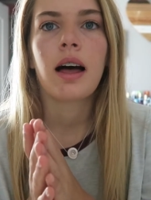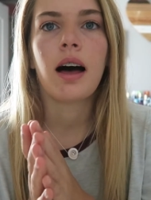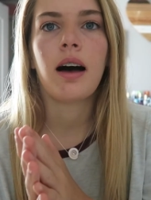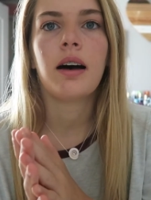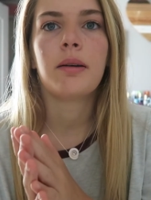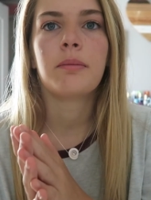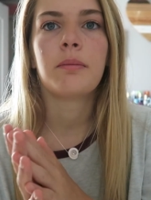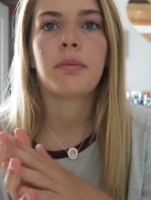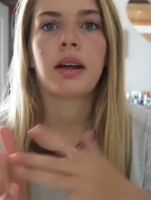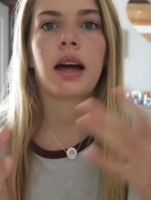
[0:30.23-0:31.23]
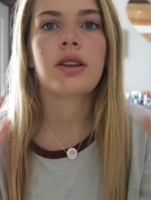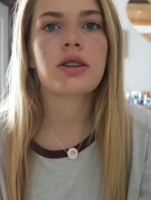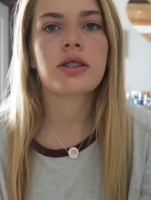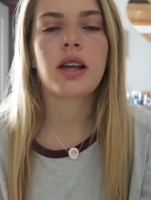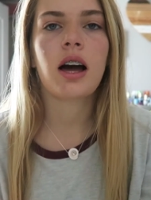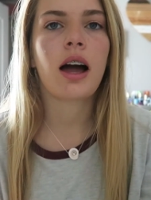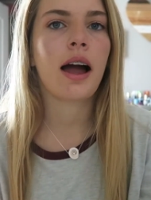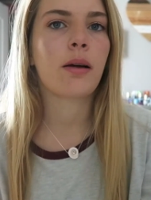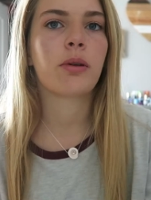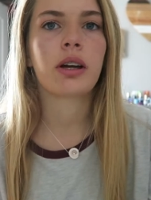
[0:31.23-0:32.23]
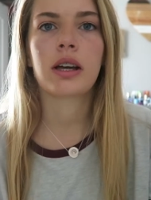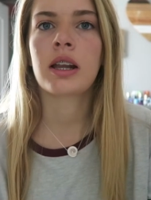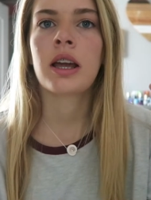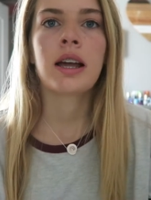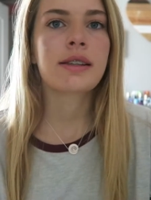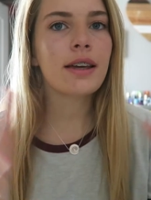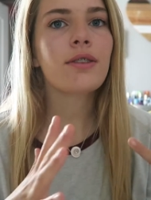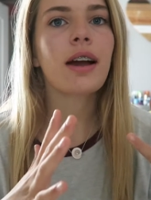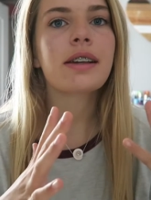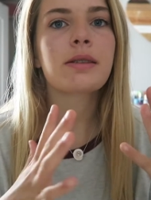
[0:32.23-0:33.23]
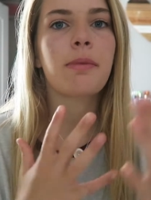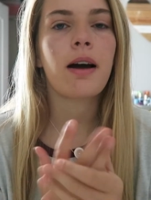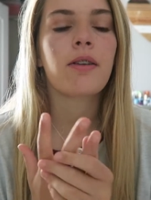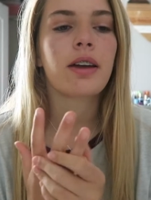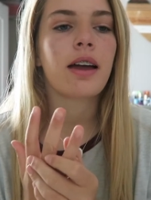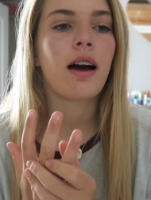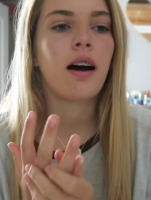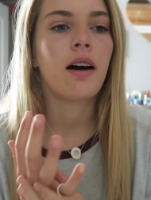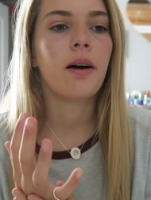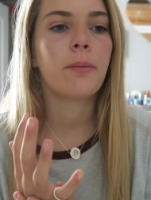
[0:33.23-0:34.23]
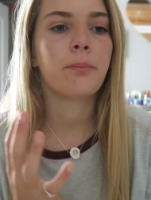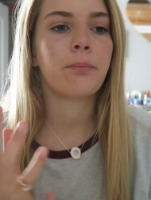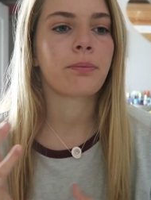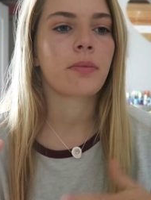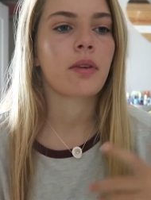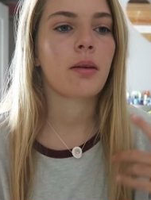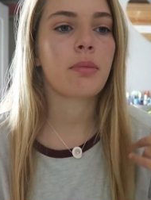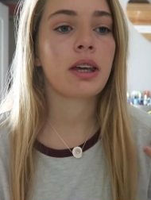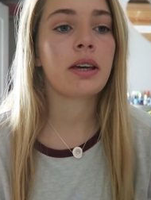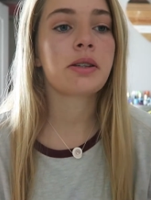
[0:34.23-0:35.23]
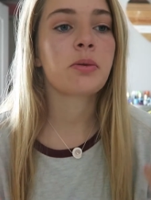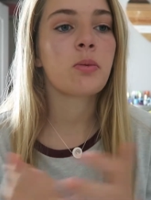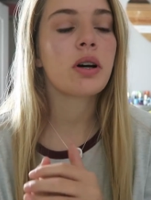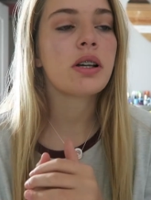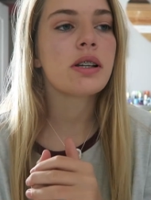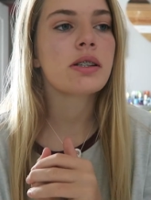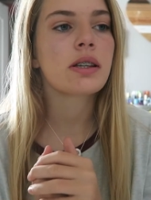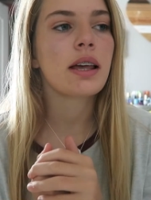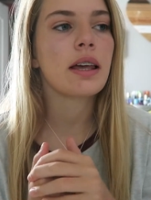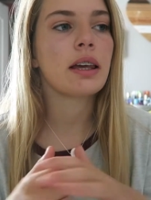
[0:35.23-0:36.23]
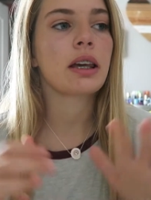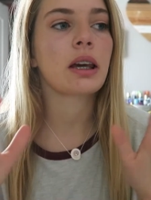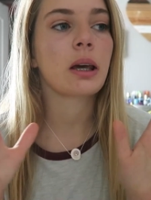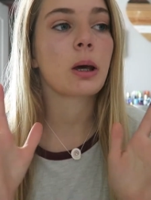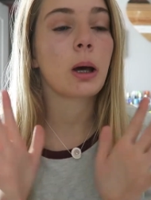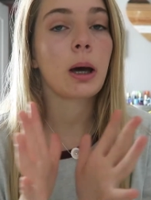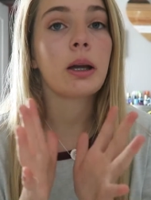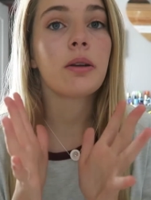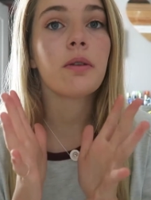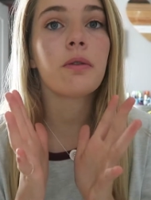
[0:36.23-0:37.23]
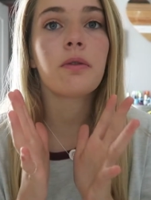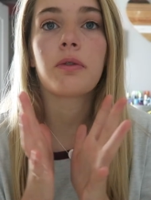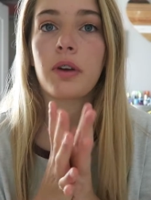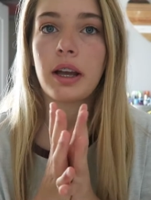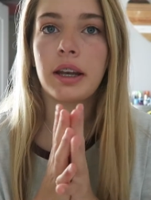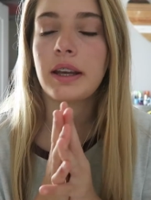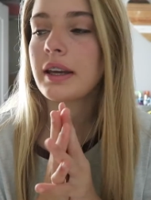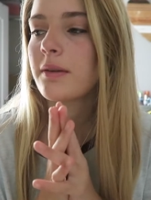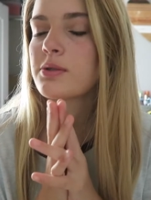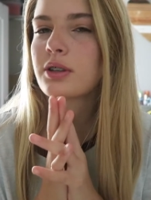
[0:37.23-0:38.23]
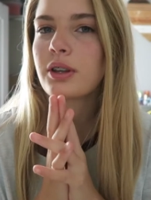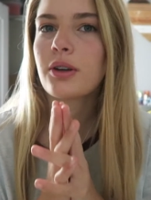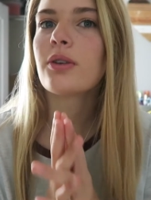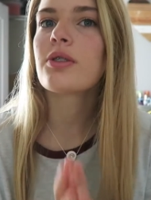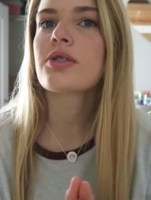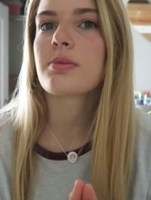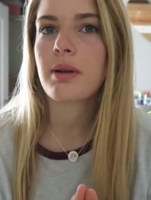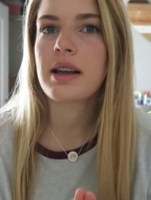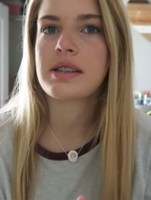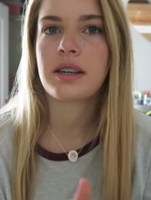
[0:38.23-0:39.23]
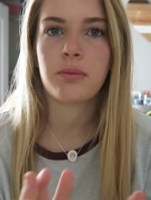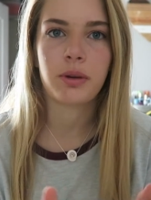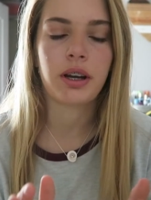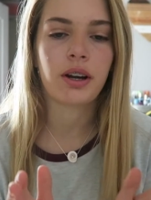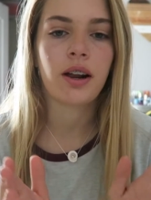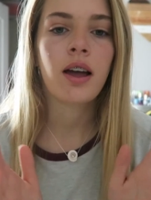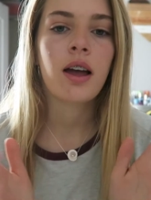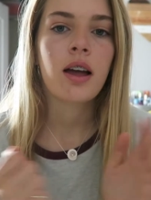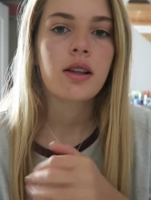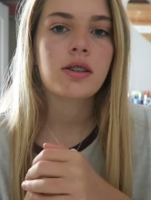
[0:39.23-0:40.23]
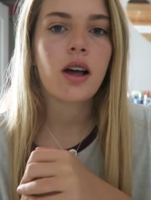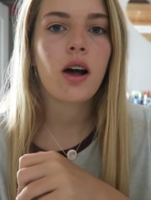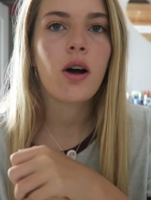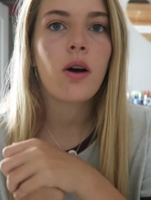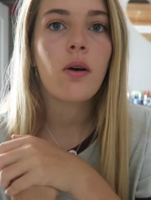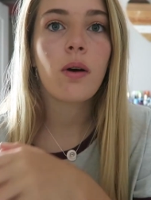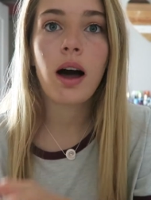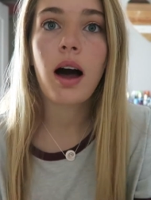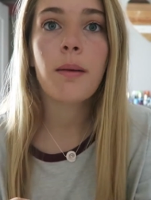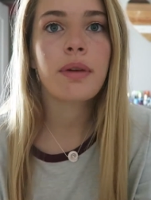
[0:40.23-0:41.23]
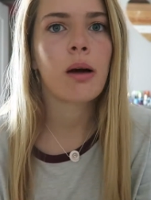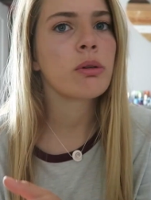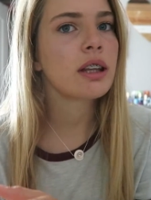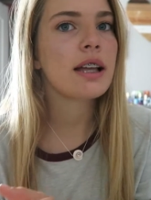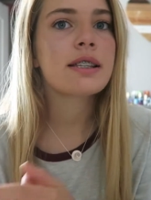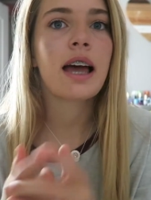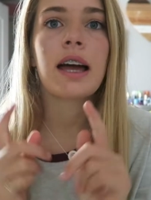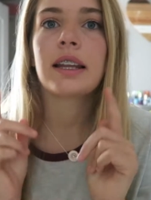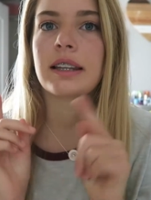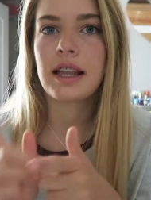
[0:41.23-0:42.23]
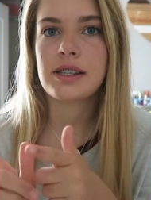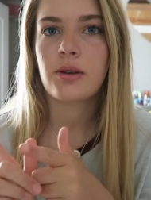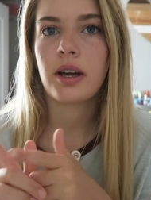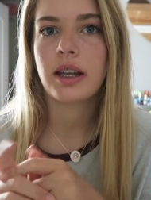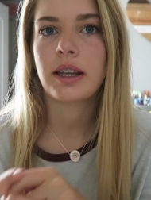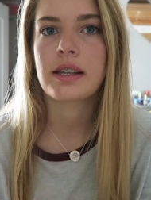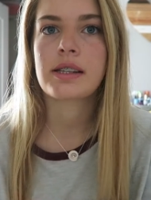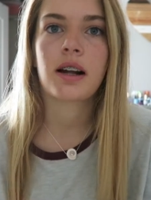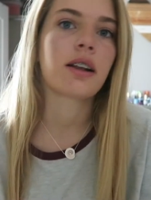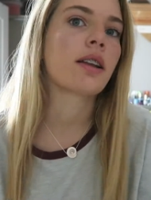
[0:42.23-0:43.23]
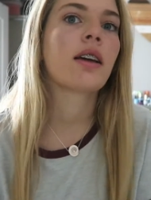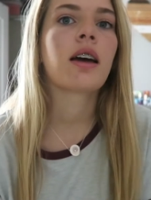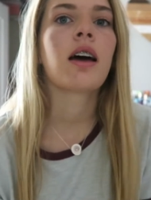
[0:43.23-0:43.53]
um, but I just thought I would tell you guys about it um, because it was like kind of frightening. It was a little surprising and weird. So, um, yeah, with that said, let's go ahead and get started.